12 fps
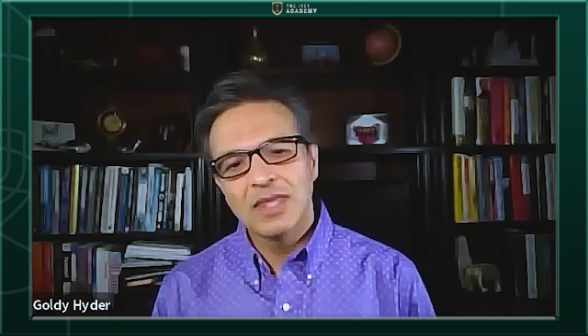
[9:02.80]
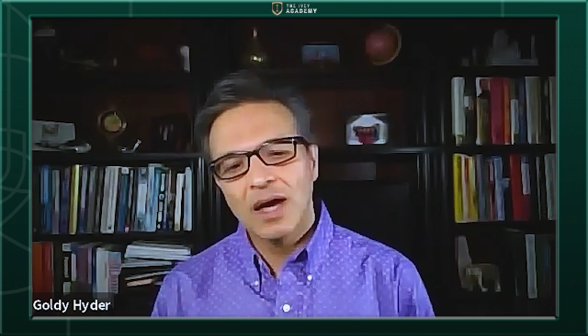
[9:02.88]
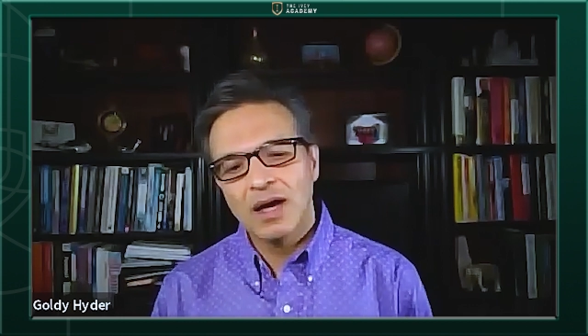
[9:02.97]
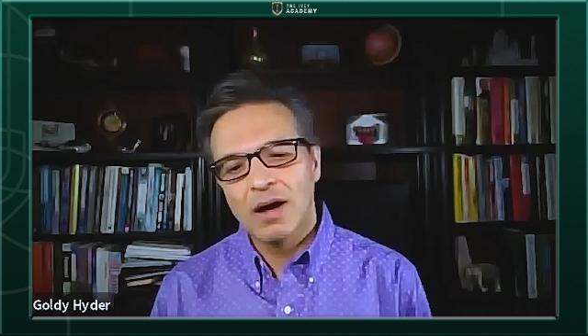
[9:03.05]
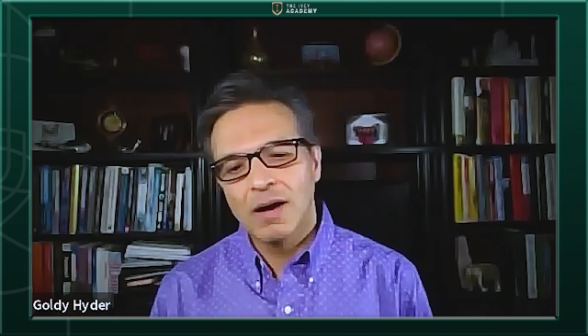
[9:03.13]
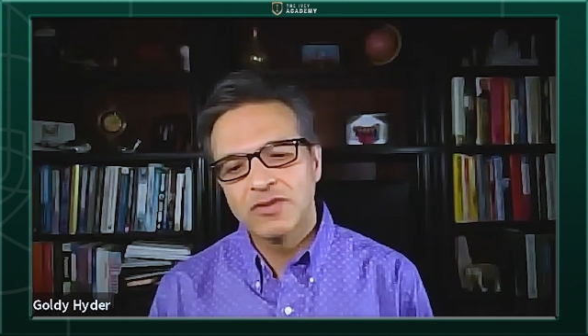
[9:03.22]

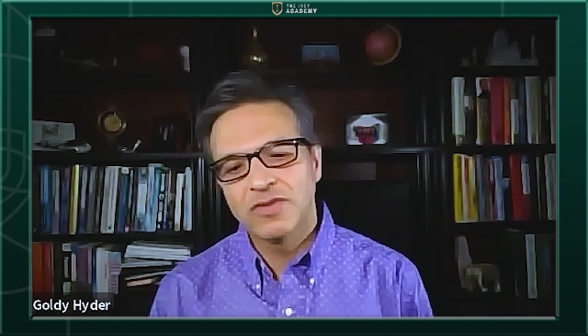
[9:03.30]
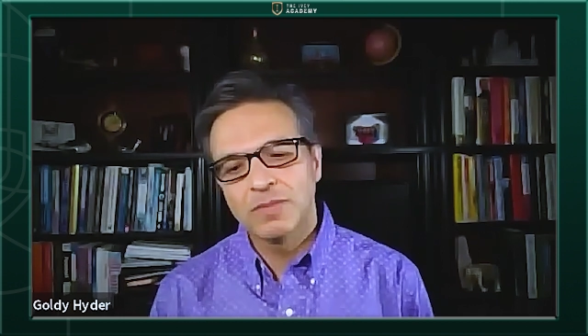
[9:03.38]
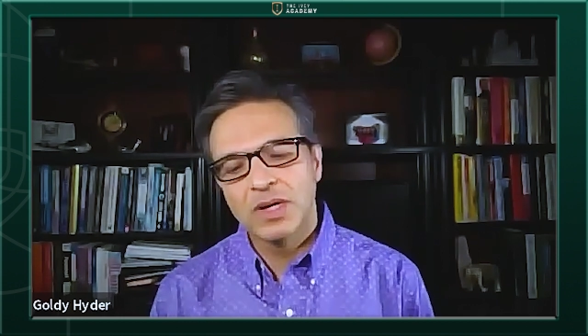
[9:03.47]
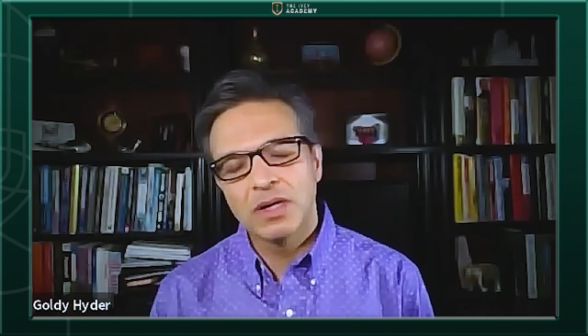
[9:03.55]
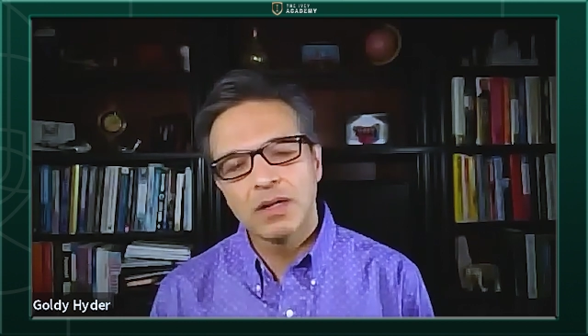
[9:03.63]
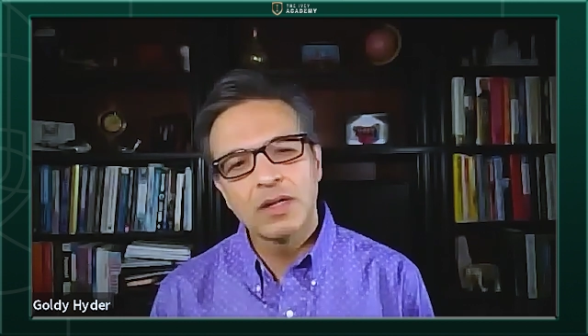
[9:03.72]
that comes
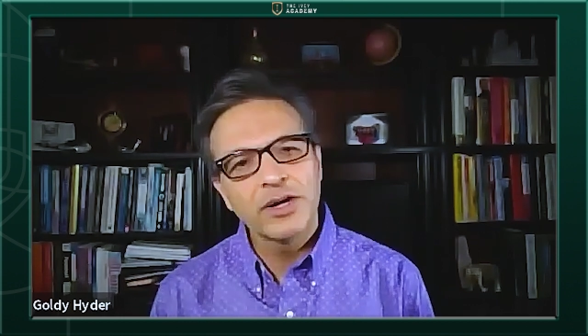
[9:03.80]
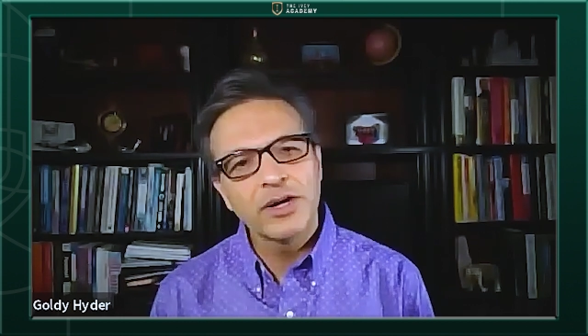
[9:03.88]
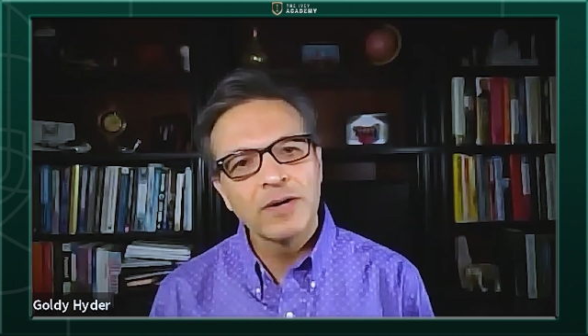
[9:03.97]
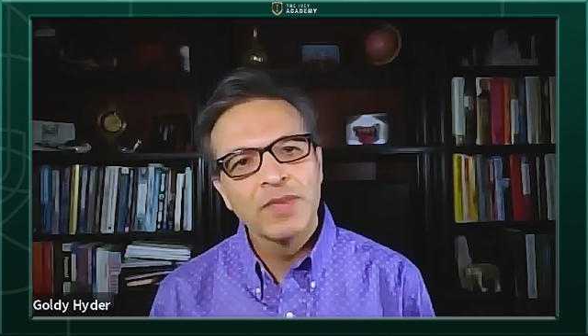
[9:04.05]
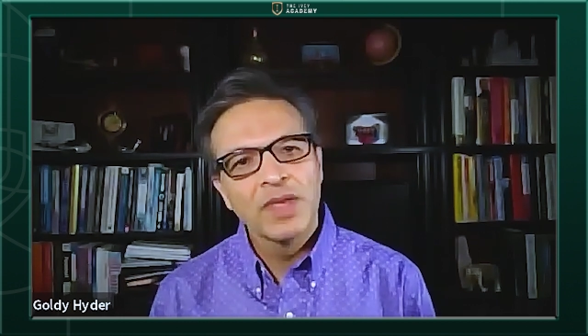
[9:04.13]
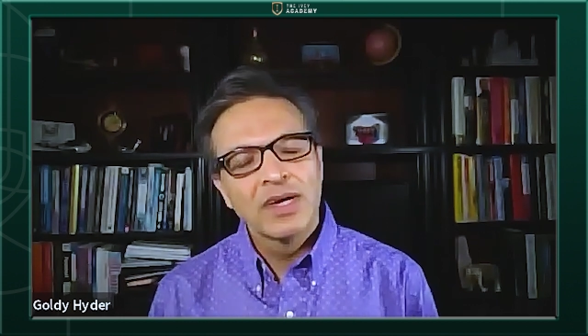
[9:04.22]
from
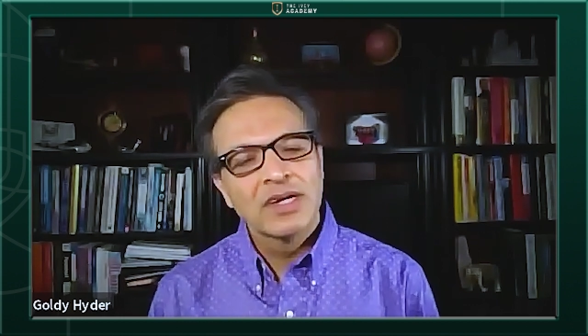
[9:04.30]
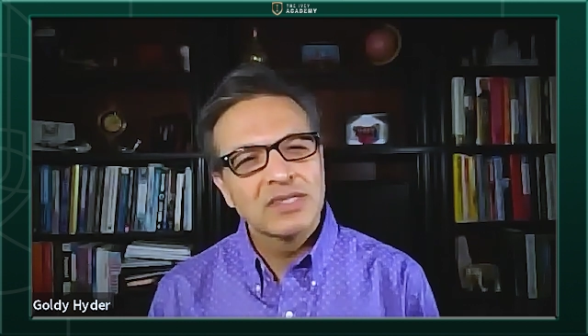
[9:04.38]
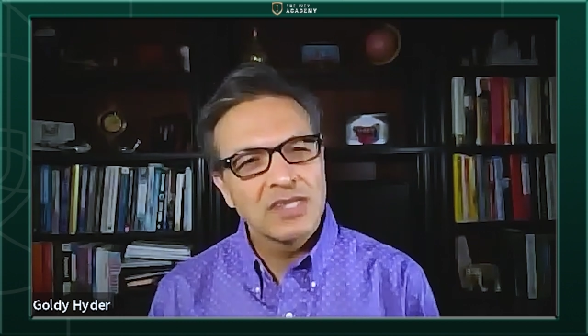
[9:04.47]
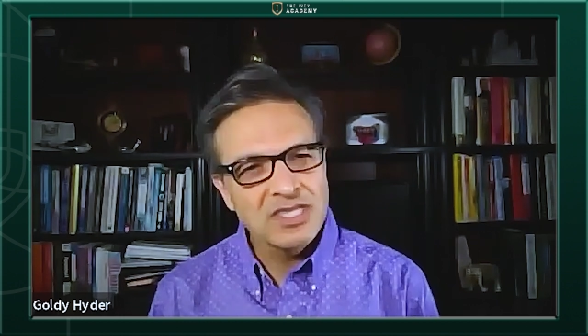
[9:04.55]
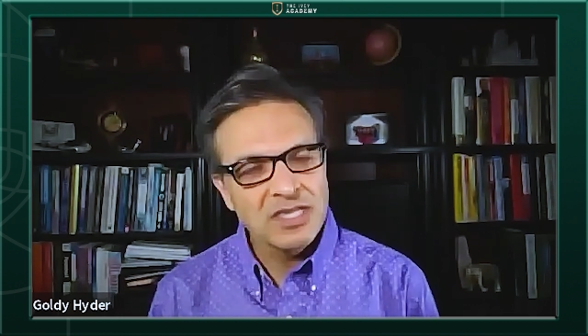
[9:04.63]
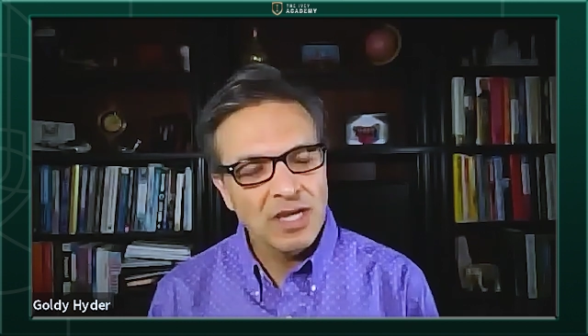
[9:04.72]
clear,
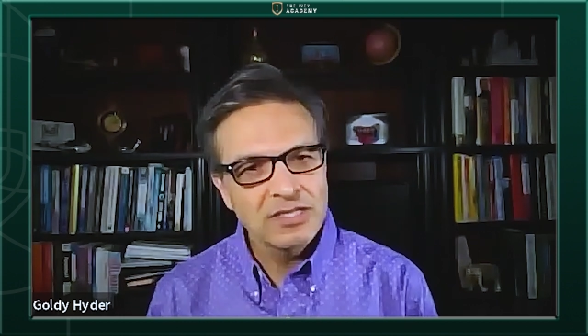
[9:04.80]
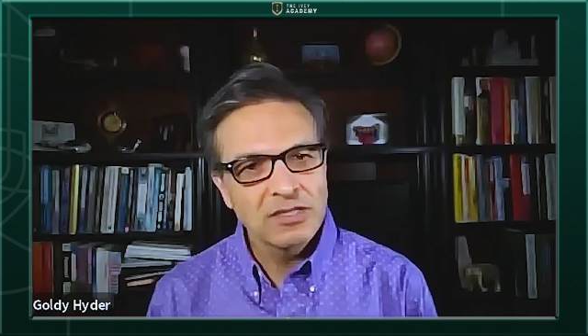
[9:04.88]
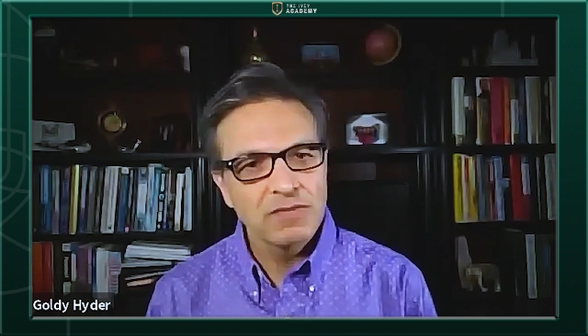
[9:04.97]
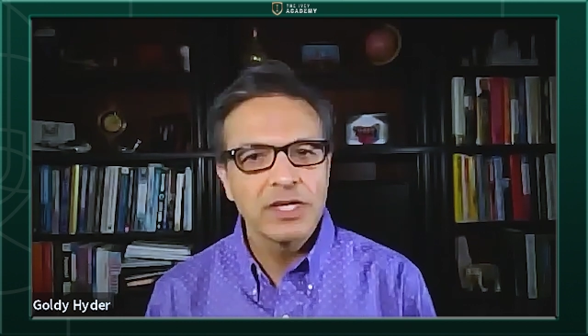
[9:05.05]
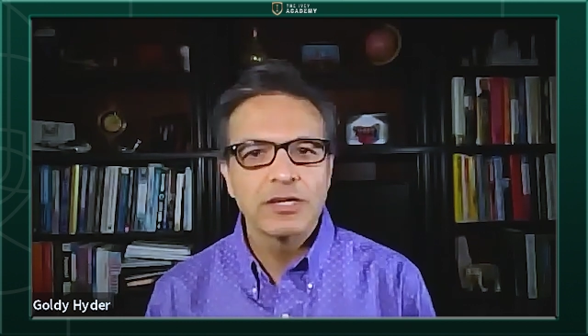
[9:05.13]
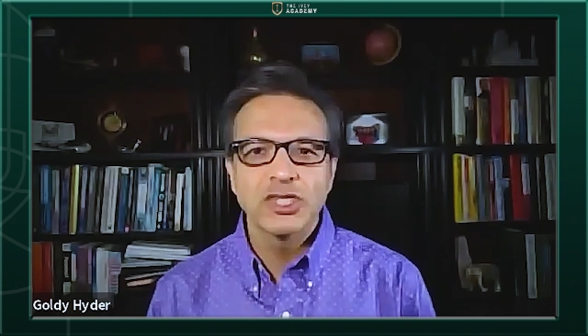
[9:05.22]

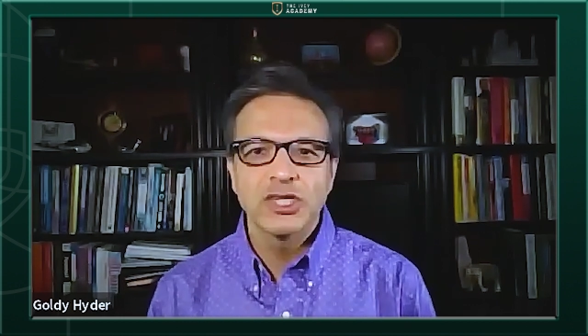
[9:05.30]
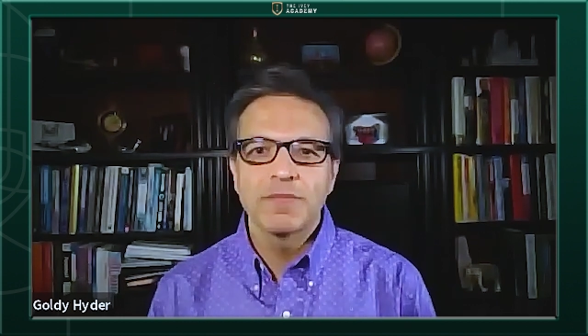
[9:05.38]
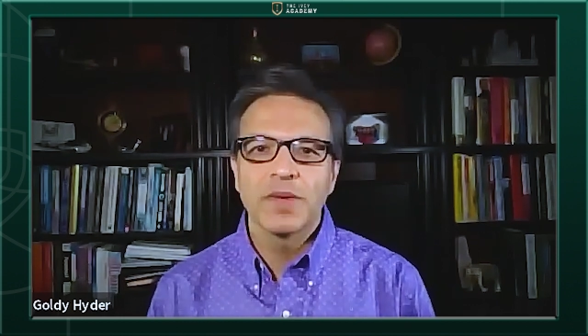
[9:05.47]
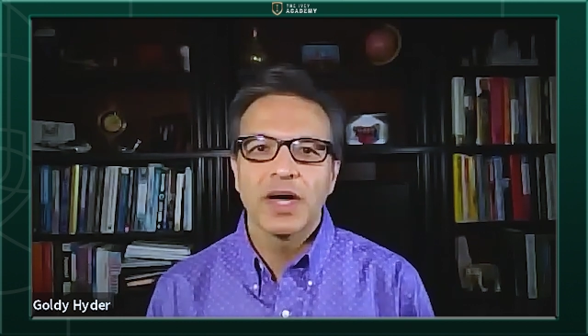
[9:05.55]
decisive leadership.